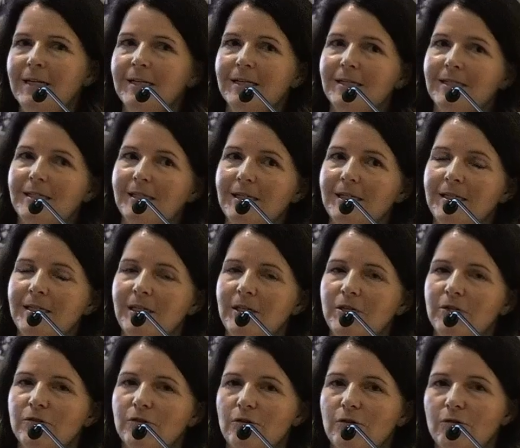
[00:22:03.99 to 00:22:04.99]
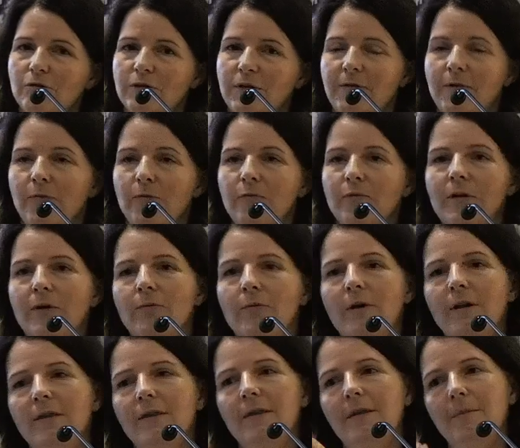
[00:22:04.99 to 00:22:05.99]
16-year-old if we really
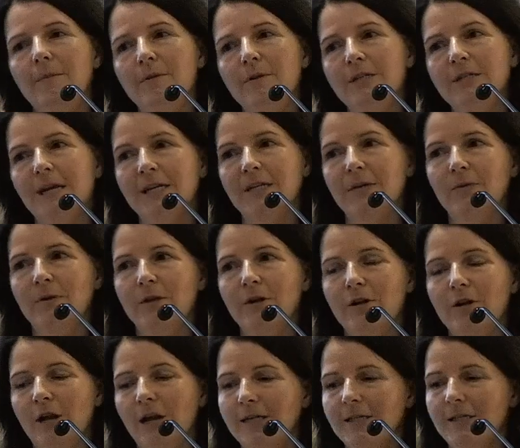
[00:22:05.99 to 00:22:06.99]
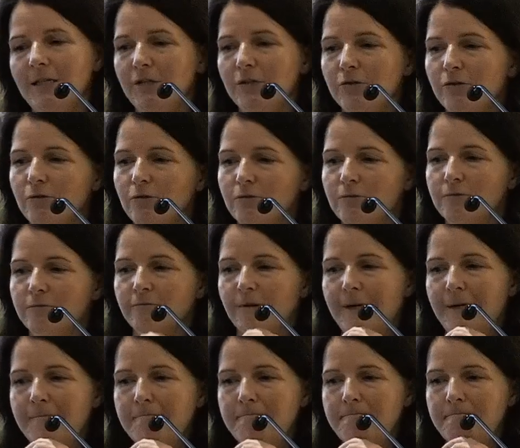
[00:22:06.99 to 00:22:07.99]
wanted them protected when they're 19-year-old,
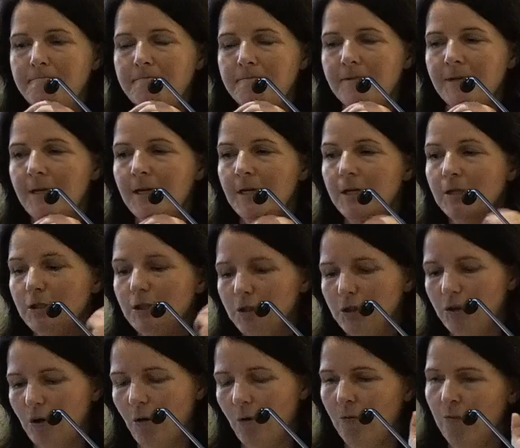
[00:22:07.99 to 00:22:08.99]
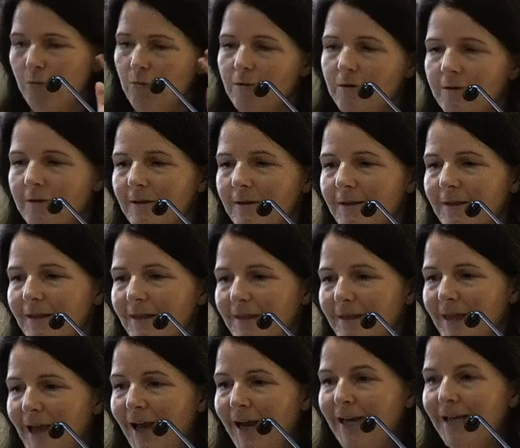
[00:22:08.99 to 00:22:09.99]
right? So
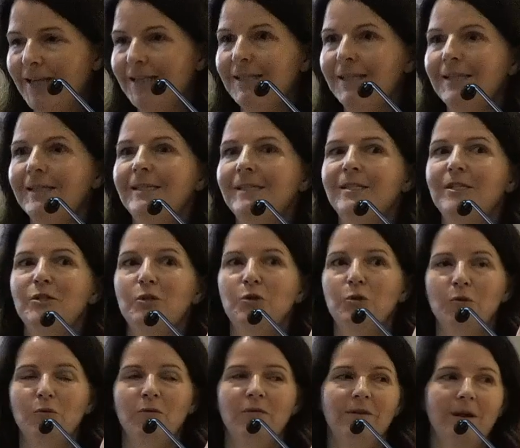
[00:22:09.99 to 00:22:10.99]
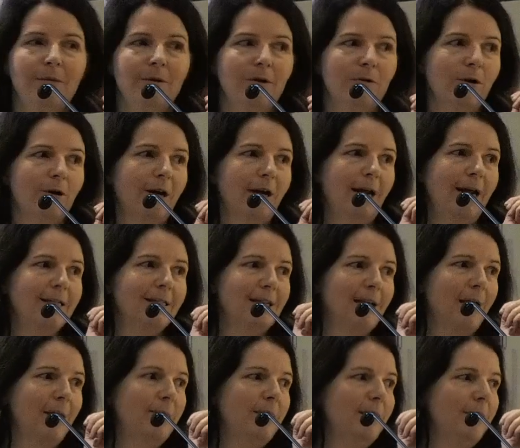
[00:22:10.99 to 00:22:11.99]
that gets us to February
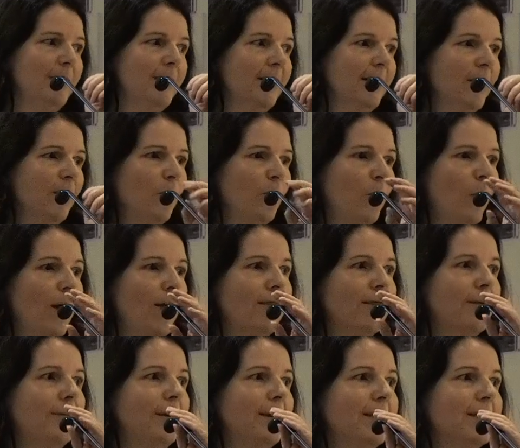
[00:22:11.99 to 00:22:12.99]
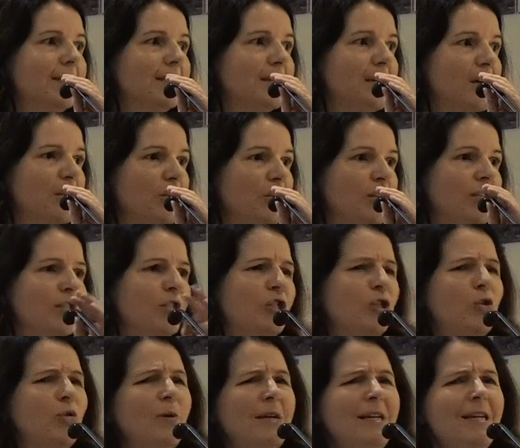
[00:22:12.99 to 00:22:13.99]
ACIP meeting when the big discussion is,
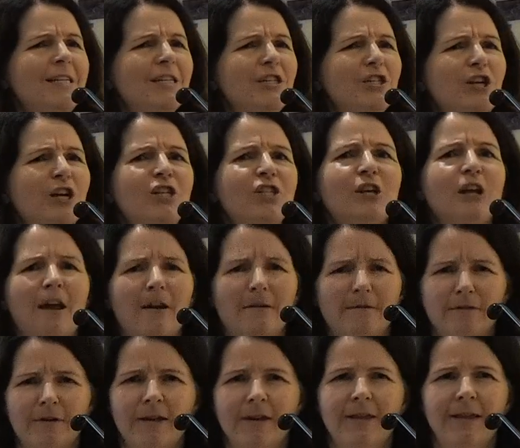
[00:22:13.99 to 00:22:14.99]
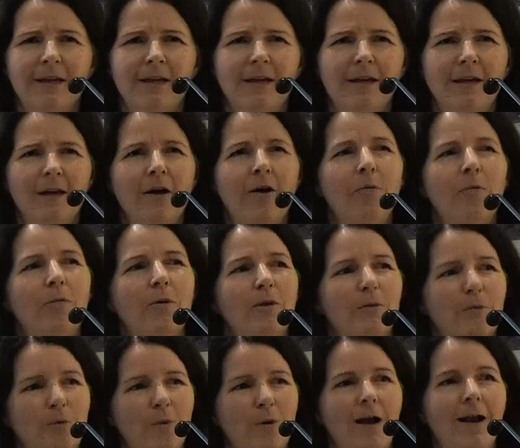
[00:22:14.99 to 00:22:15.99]
do we need to change everything with
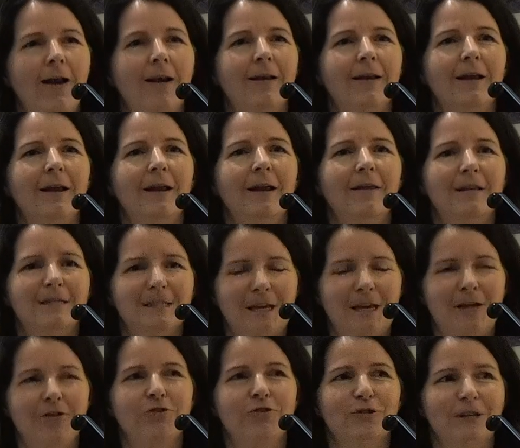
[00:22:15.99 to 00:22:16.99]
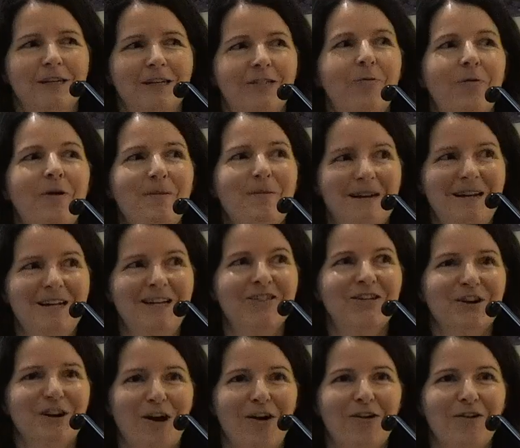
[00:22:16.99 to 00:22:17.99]
what the schedule is with
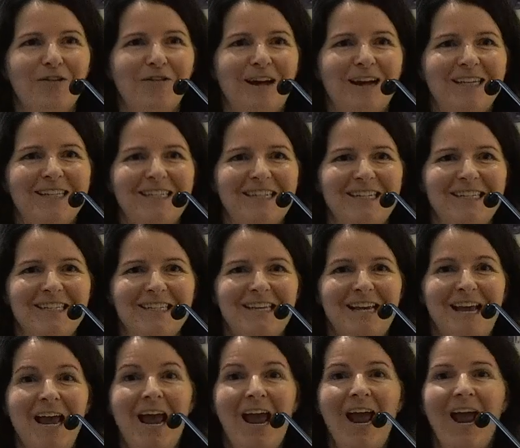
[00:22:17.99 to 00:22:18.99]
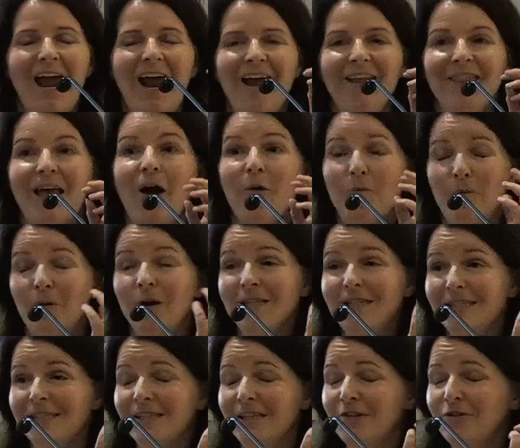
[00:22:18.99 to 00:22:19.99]
meningococcal vaccines? And that
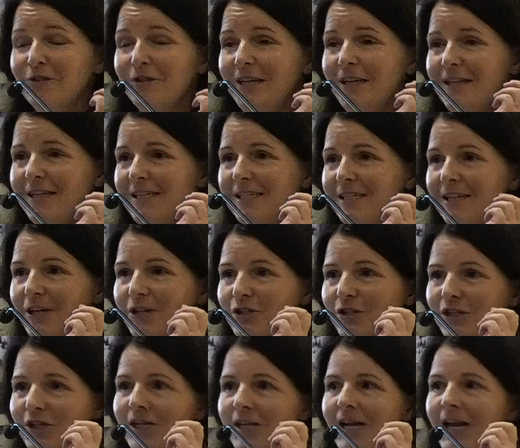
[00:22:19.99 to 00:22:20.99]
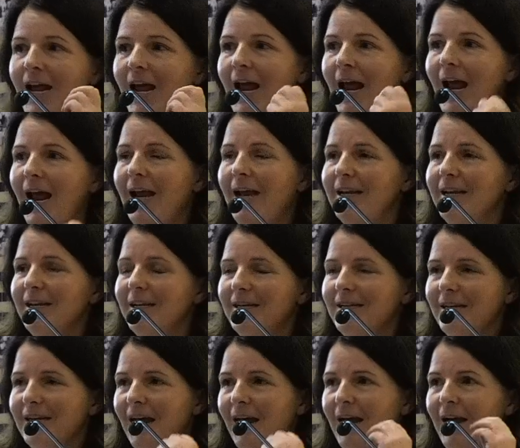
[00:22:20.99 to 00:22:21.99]
was literally the discussion. And
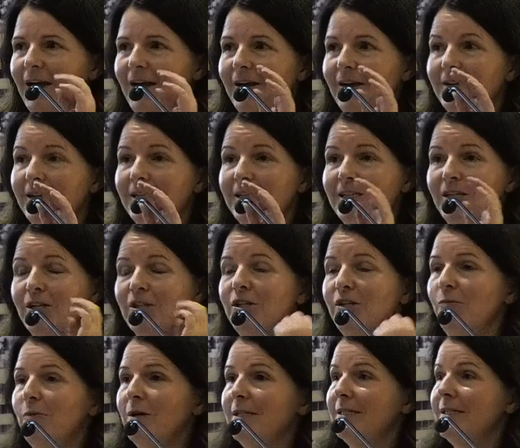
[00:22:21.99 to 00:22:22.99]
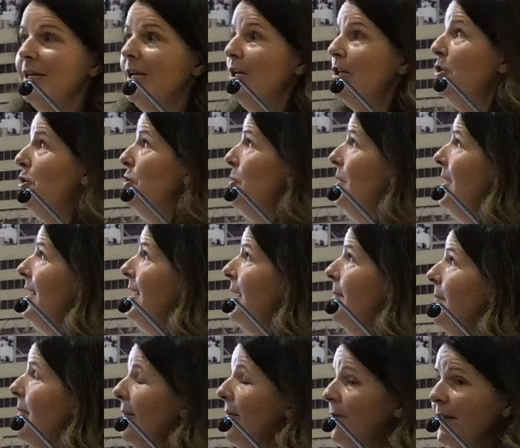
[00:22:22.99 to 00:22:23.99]
the discussion was, do we
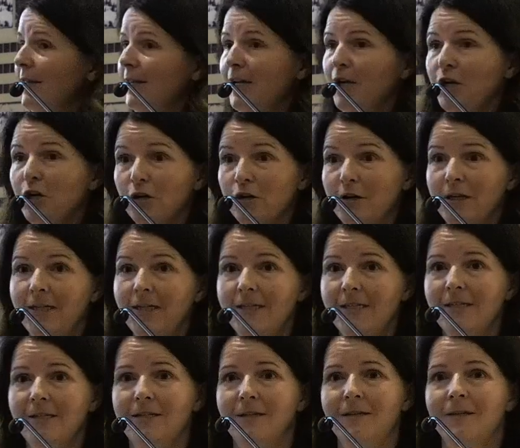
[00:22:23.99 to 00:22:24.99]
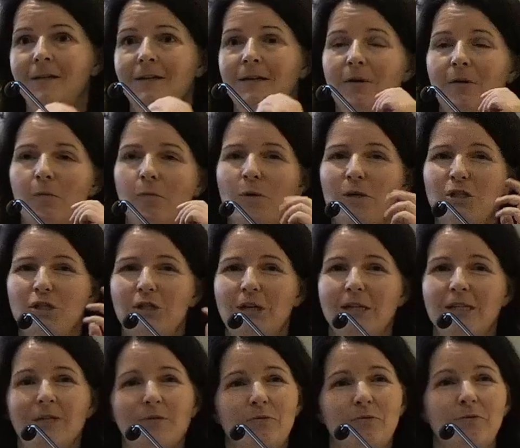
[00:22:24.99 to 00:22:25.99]
keep everything current, which
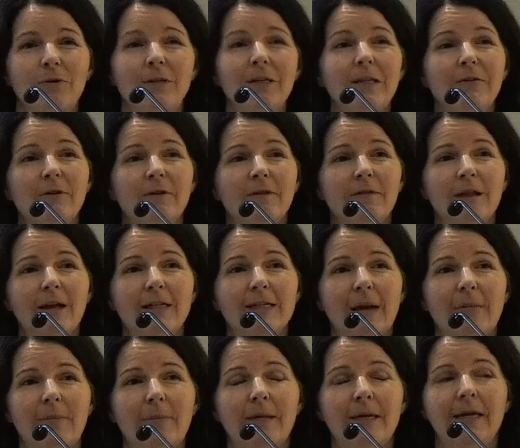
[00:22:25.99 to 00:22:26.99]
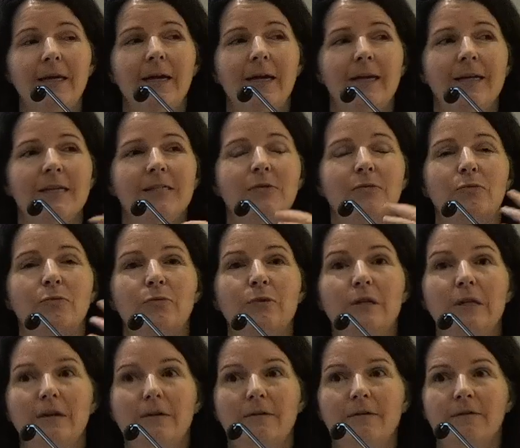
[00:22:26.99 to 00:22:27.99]
doesn't really reflect epi and doesn't
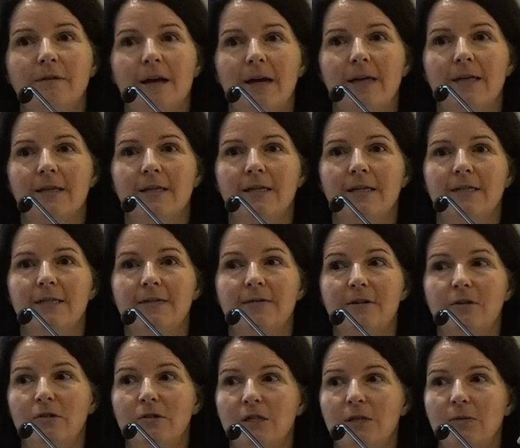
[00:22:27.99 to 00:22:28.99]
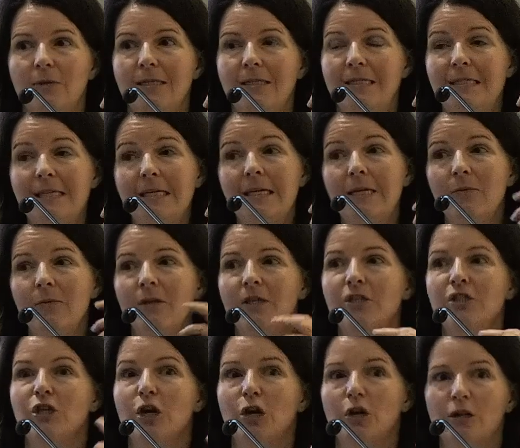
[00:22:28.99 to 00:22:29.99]
really reflect the difficulty we see with
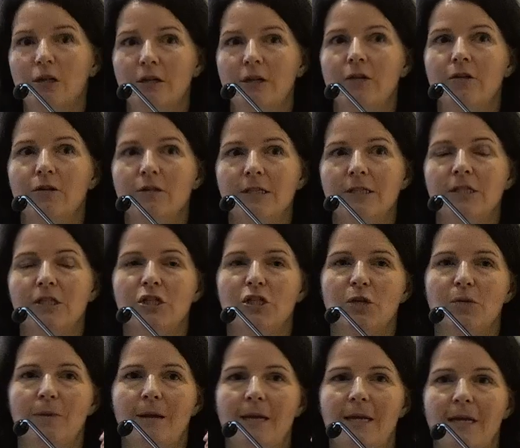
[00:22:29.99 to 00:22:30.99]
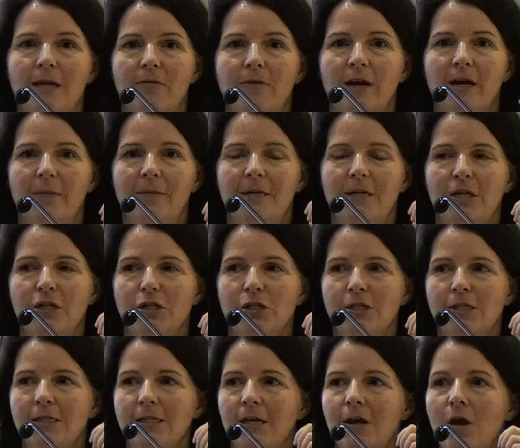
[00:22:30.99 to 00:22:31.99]
shared clinical decision-making
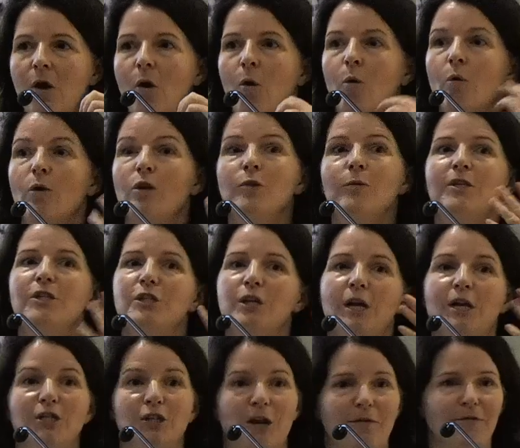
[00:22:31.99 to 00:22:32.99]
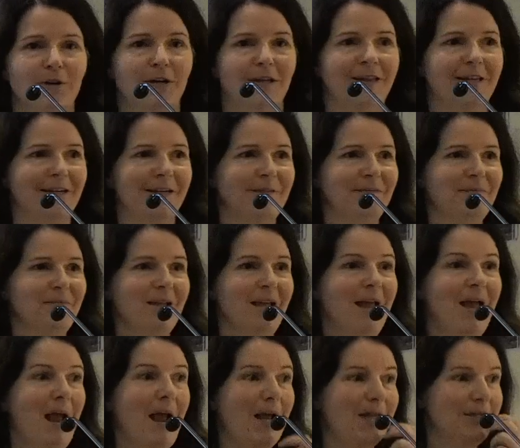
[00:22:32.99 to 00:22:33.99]
recommendations, or do we change everything?
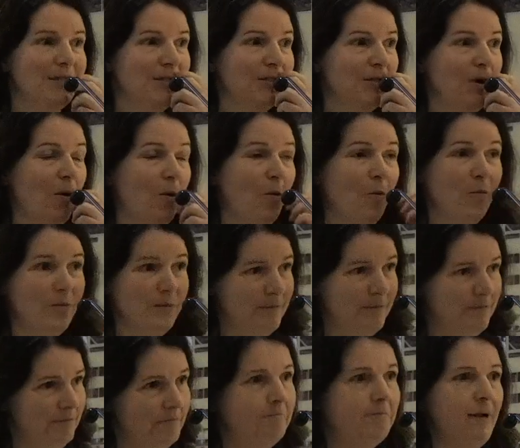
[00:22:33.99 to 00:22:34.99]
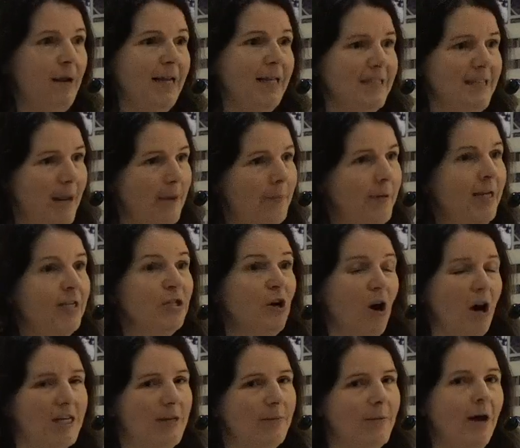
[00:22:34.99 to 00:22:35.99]
And so ACIP
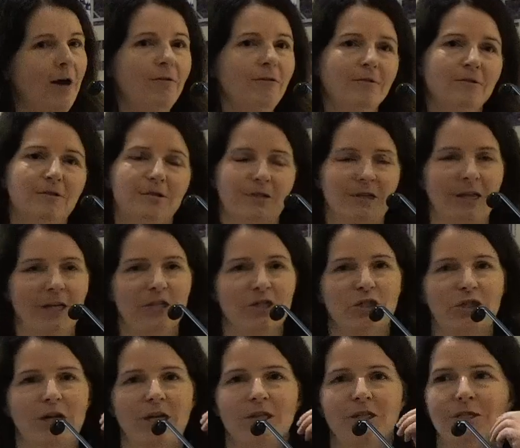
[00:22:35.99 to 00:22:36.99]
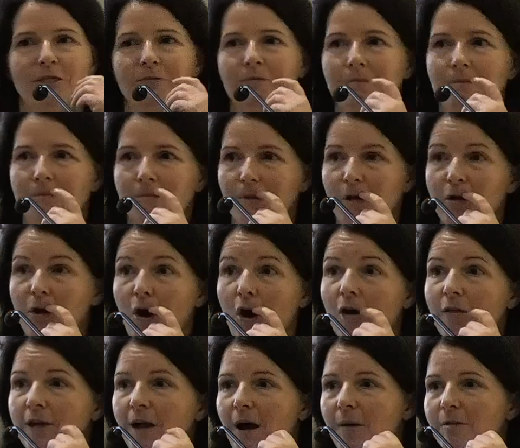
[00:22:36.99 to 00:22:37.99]
talked about, let's look at all
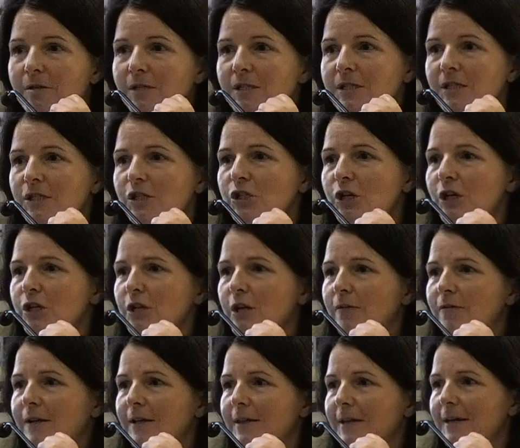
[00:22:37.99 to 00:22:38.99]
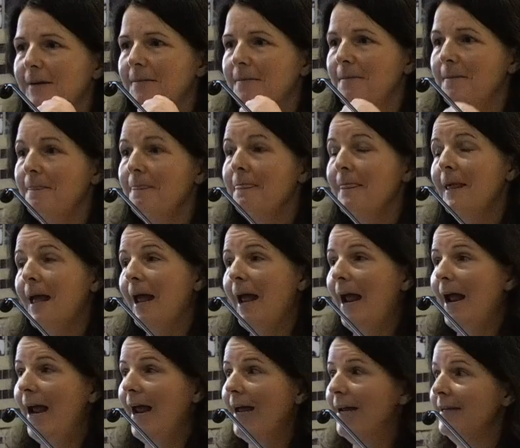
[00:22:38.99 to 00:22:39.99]
the options and change everything.
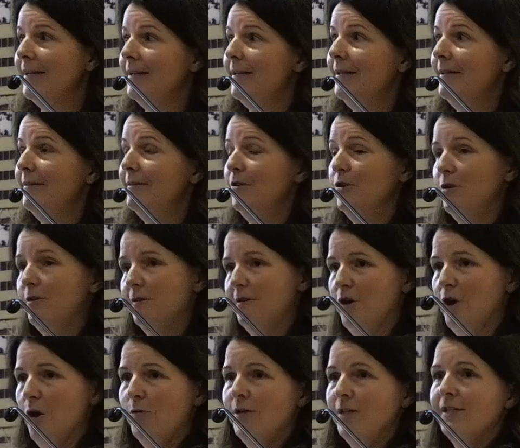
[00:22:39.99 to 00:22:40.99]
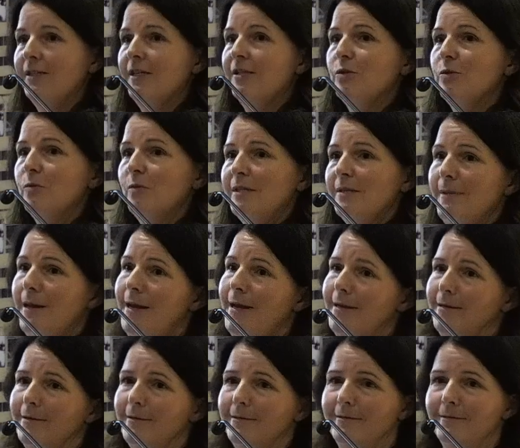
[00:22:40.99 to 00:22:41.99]
And no decision was
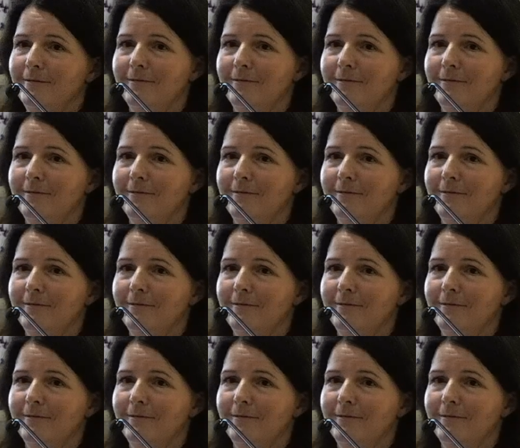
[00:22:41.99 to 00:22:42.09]
made.